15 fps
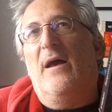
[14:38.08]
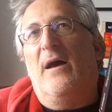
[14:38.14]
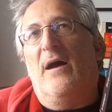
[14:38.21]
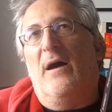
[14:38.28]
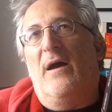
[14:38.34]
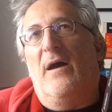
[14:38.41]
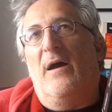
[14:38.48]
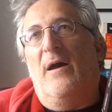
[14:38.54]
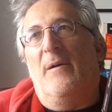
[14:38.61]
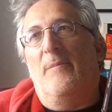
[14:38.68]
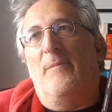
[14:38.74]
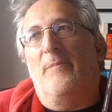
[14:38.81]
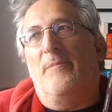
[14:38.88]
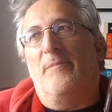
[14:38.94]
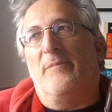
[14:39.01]

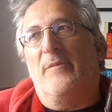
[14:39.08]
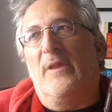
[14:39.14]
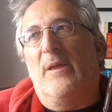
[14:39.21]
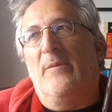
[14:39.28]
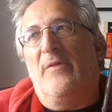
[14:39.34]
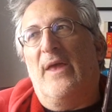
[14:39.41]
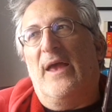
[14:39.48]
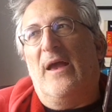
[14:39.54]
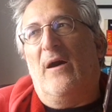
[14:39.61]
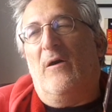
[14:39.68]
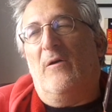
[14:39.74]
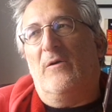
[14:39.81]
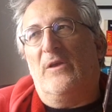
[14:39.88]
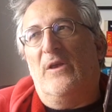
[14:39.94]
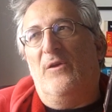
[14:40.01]
Um, they
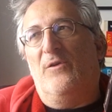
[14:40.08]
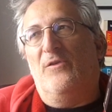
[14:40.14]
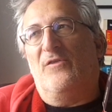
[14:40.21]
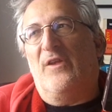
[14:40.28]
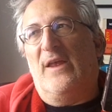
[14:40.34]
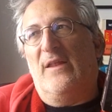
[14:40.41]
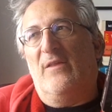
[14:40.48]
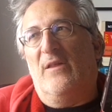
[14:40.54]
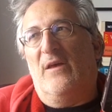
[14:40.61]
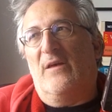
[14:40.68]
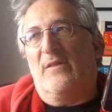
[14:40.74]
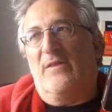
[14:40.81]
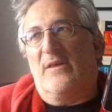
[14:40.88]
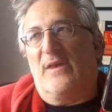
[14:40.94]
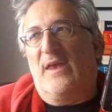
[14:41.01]
are using
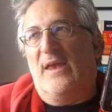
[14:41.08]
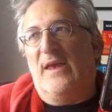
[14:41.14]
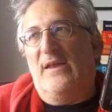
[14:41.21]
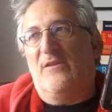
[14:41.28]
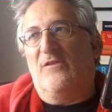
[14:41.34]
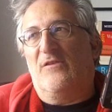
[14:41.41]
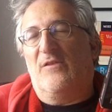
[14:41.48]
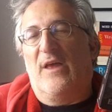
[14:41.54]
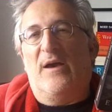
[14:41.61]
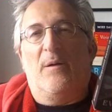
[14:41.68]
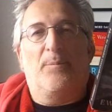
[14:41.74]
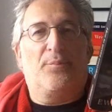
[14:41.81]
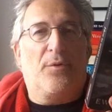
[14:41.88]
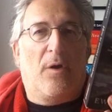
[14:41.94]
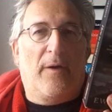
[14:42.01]
the, the kids, they
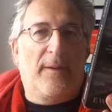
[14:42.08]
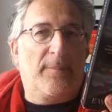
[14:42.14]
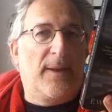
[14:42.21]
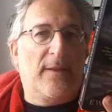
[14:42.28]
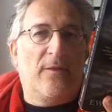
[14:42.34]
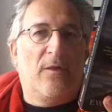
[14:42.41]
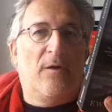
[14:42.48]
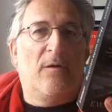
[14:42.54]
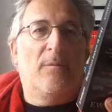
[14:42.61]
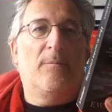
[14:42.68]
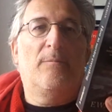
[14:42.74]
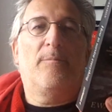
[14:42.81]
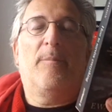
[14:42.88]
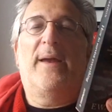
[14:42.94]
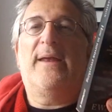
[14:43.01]
are bribing
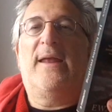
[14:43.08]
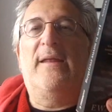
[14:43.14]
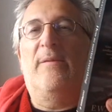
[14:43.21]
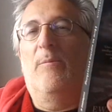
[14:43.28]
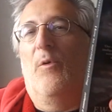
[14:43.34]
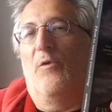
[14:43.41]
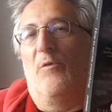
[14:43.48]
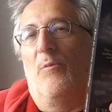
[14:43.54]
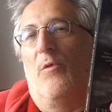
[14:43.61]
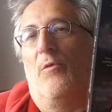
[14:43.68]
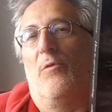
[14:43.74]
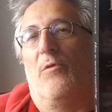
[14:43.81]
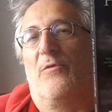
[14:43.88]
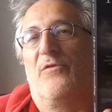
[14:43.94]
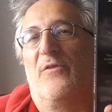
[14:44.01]
them, making more and
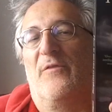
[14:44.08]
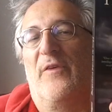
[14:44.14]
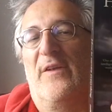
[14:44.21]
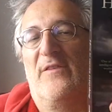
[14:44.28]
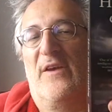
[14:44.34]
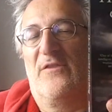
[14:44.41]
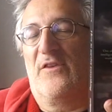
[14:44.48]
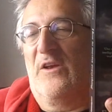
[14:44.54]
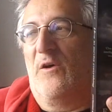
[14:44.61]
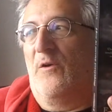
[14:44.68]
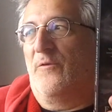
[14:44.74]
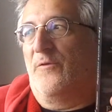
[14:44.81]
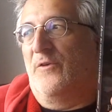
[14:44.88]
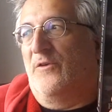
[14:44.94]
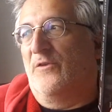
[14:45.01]
more sort of fantastic
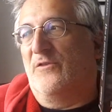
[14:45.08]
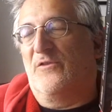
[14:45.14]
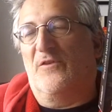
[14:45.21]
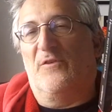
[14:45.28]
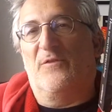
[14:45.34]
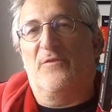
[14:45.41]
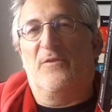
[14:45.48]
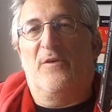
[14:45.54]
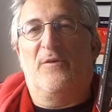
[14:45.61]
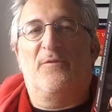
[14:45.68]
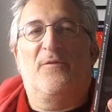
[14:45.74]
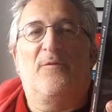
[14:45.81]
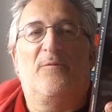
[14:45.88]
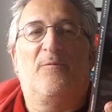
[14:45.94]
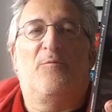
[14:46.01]
offers of, of
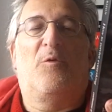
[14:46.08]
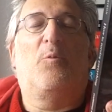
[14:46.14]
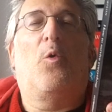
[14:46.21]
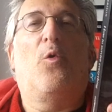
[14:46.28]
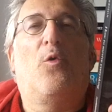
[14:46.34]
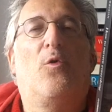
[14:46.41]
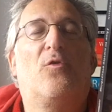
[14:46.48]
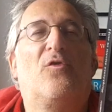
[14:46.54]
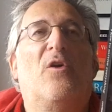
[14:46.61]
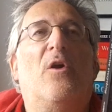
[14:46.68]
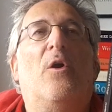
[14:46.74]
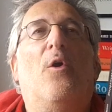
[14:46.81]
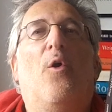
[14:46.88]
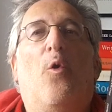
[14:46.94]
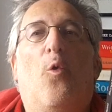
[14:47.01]
reward,
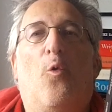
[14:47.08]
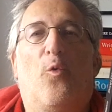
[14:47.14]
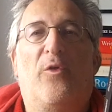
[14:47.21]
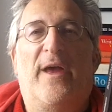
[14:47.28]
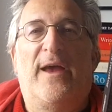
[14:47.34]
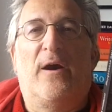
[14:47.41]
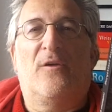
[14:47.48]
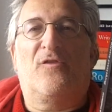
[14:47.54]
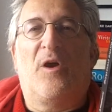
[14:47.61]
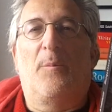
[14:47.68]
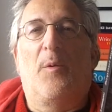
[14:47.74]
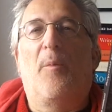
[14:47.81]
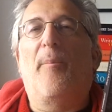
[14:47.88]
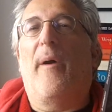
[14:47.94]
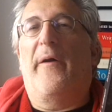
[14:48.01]
or they are
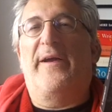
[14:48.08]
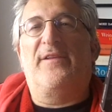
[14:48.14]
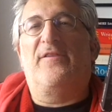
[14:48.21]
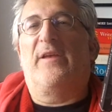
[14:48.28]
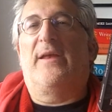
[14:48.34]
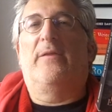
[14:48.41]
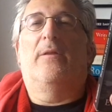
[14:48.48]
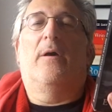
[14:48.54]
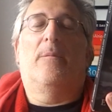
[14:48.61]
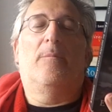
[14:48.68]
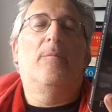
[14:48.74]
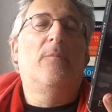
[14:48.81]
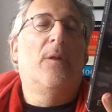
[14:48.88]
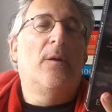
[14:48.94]
double binding them.